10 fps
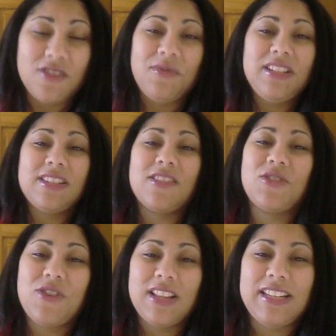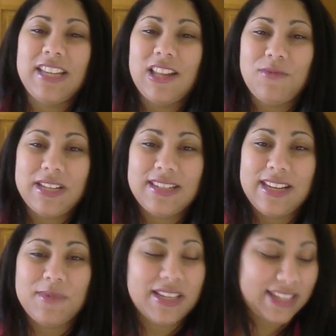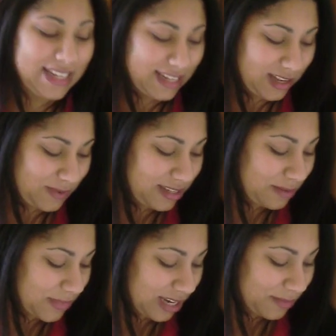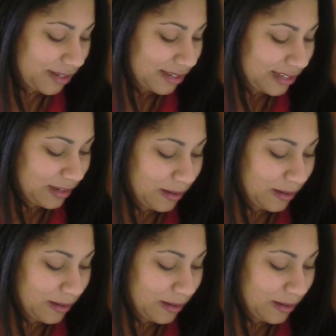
We just gonna call it dealing with demons. They dealing with some demons.